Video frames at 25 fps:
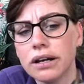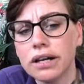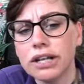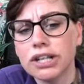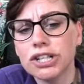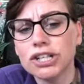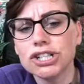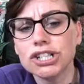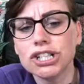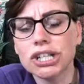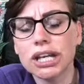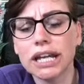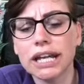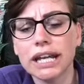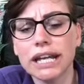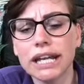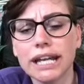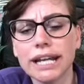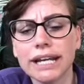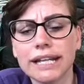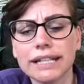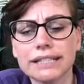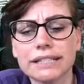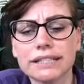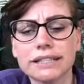
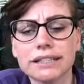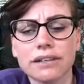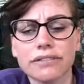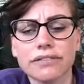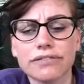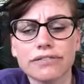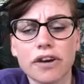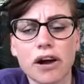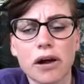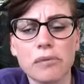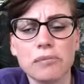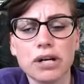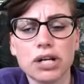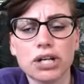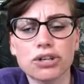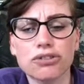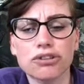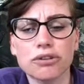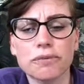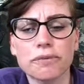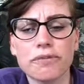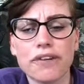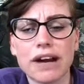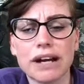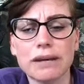she is from a
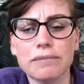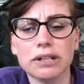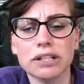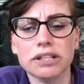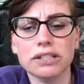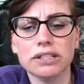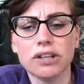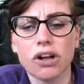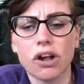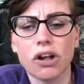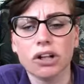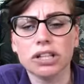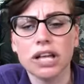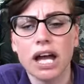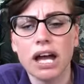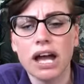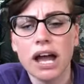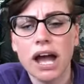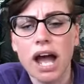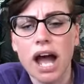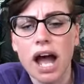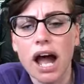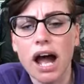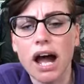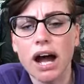group of animals called
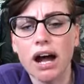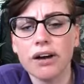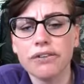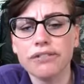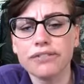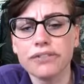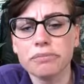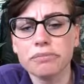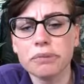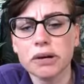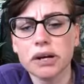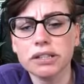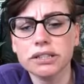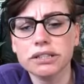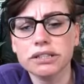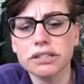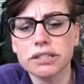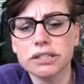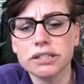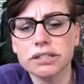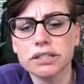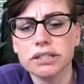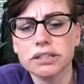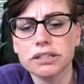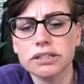
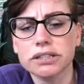arthropods.